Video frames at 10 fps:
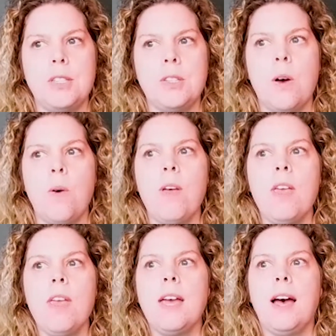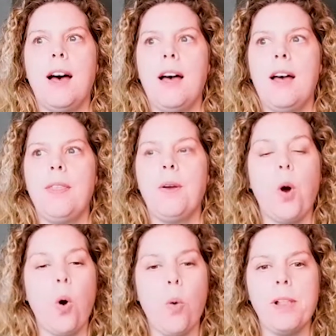So uh, the
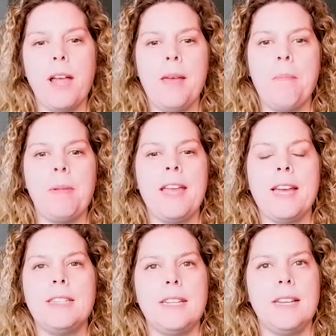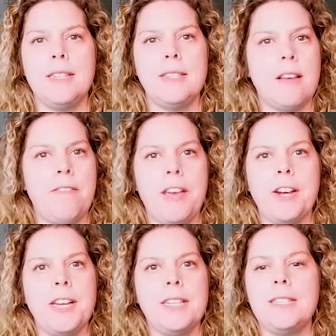Copla implant is a
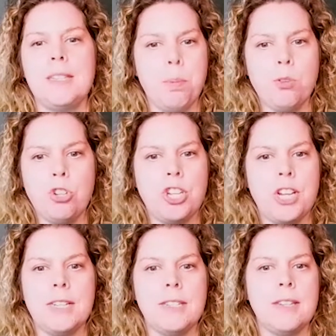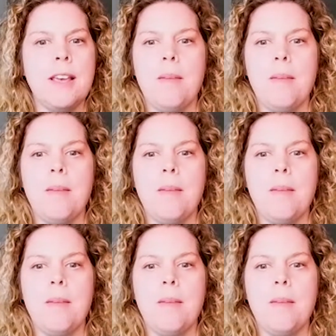very simple sheet